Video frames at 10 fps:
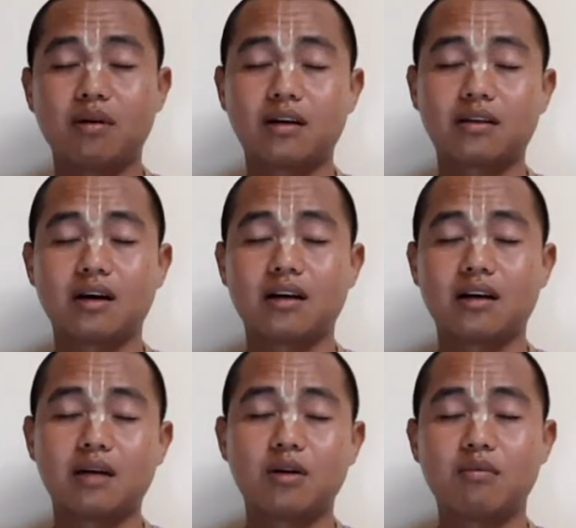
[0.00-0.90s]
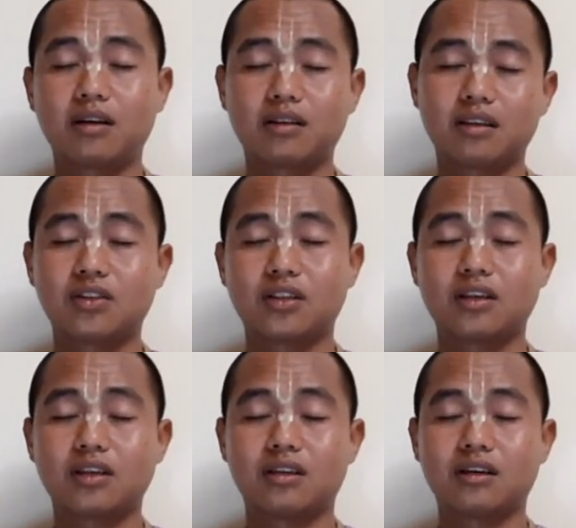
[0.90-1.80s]
Partha Name
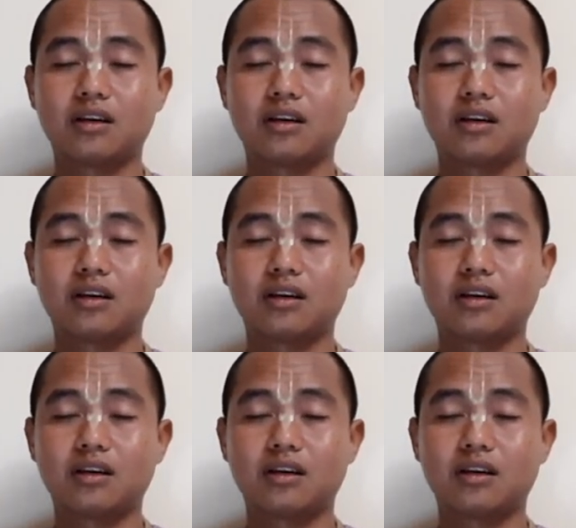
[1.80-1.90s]
Bhaktasthite.